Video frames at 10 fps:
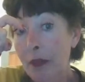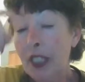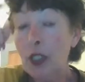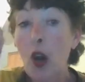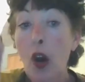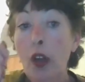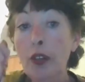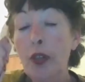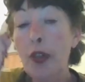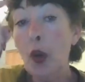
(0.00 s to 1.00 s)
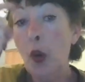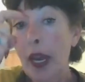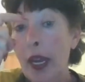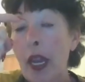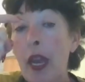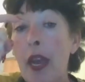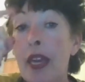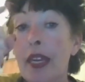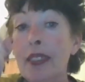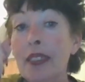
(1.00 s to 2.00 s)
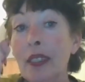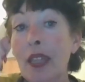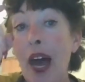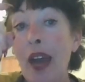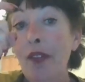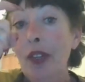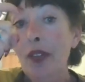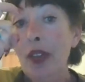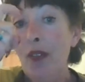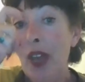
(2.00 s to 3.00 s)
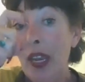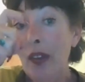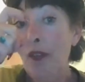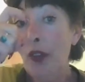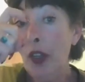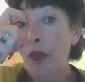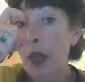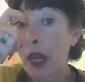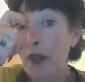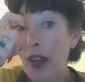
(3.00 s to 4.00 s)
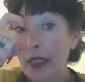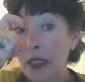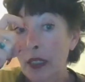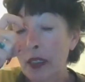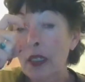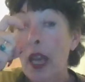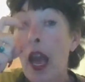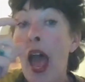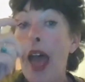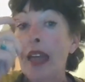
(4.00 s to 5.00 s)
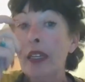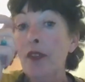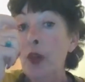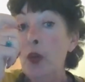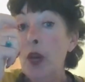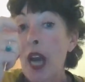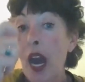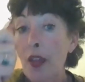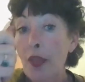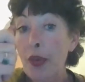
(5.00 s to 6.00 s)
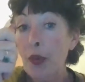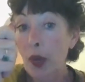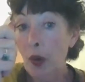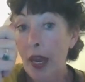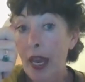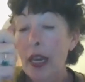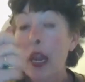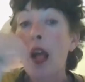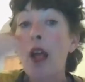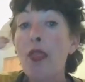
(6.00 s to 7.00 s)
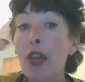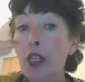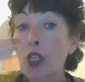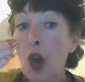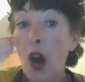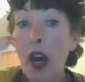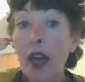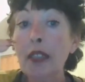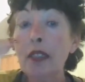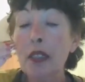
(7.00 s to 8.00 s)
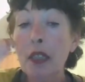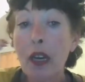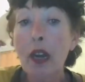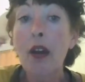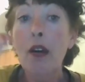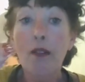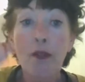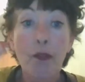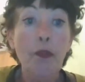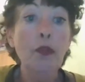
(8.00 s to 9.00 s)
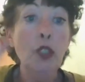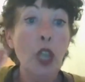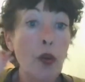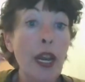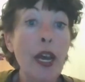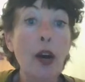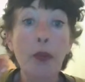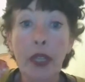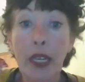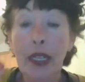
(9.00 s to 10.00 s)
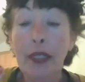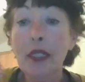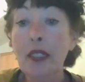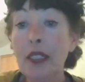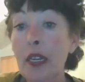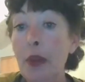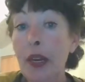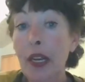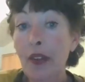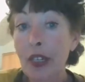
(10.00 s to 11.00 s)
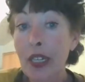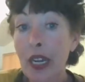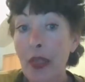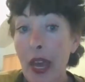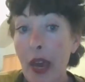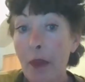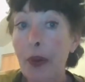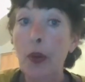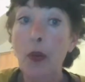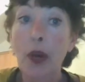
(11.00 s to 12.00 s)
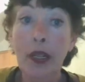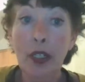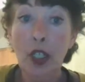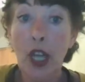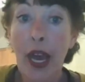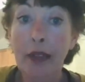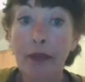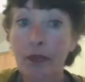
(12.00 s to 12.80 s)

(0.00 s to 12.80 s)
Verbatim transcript: It's called the quick. It is a live living vein full of blood vessels. And if you cut through it, the dog's toenail bleeds. Has anybody ever done that? Put a one in the chat.